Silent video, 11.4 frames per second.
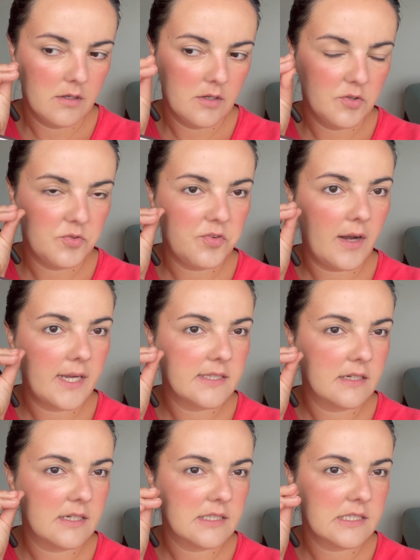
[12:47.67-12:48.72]

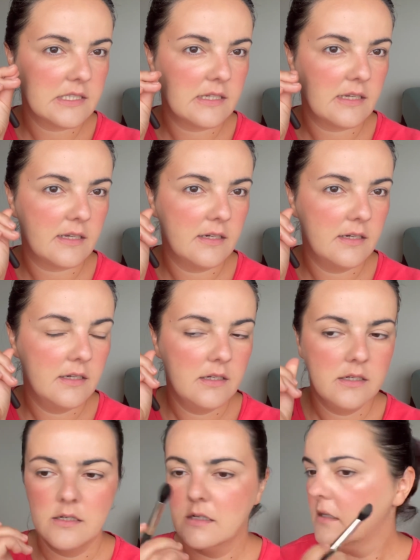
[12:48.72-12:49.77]
fine, let's say.
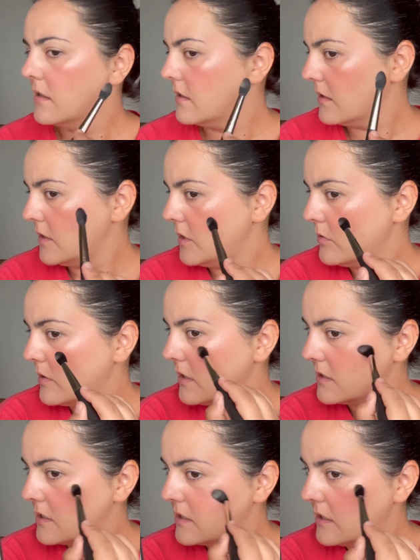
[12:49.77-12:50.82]
You
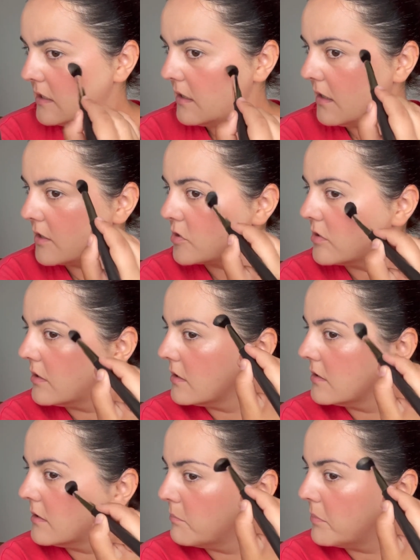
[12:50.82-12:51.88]
can see actually
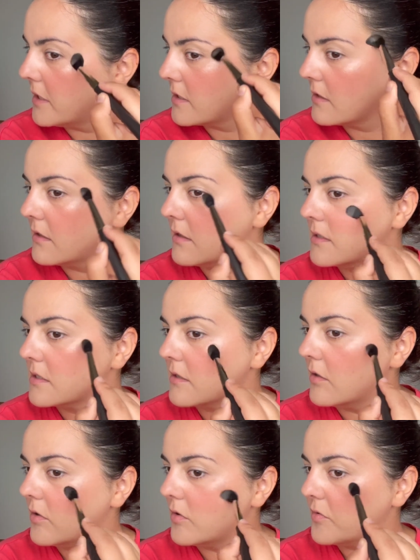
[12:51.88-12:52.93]
the particles
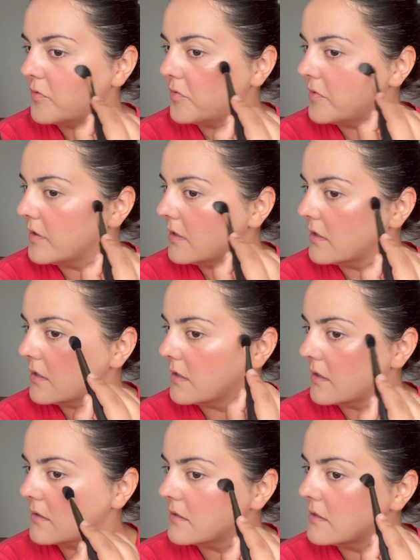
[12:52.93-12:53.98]
of
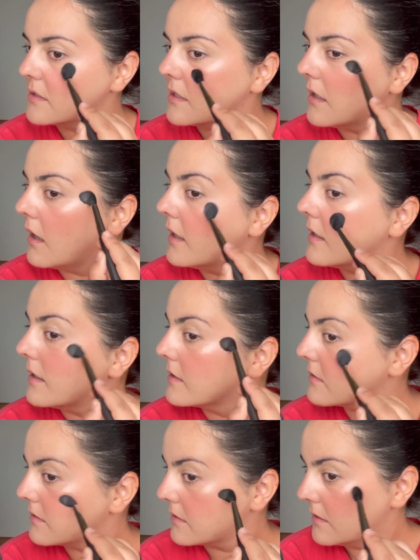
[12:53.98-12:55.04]
this
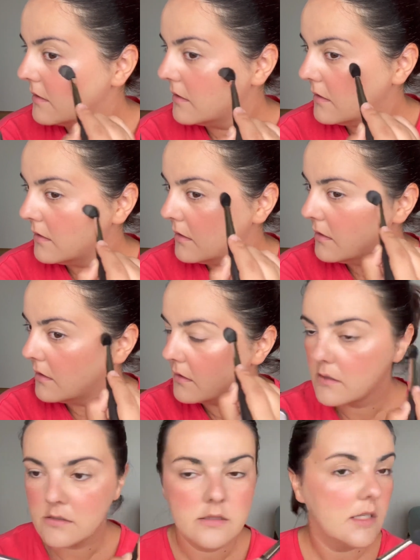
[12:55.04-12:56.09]
highlighter.
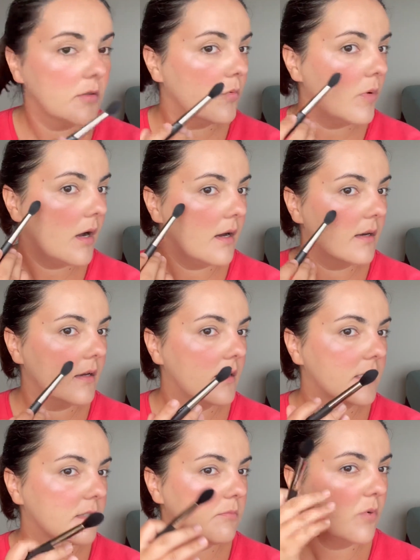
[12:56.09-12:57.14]
That one,
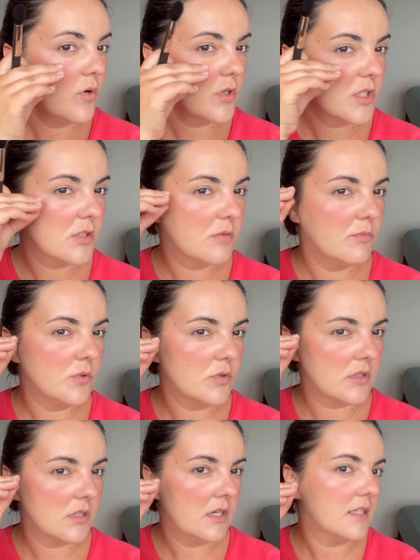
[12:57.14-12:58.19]
it's more
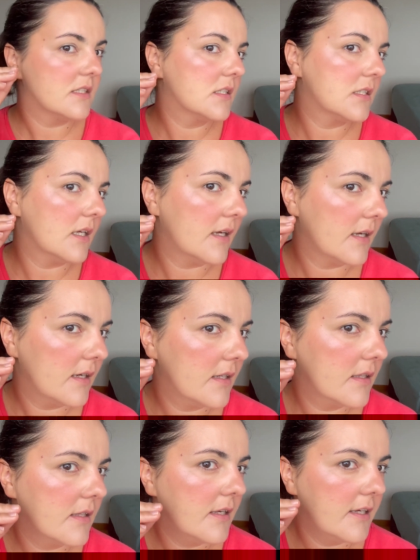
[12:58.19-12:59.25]
smooth, let's say.
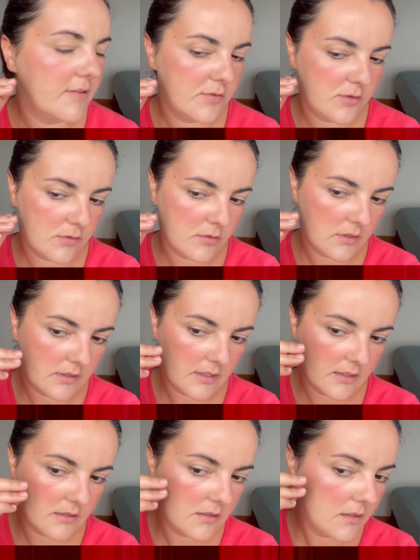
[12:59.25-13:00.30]
It gives you that,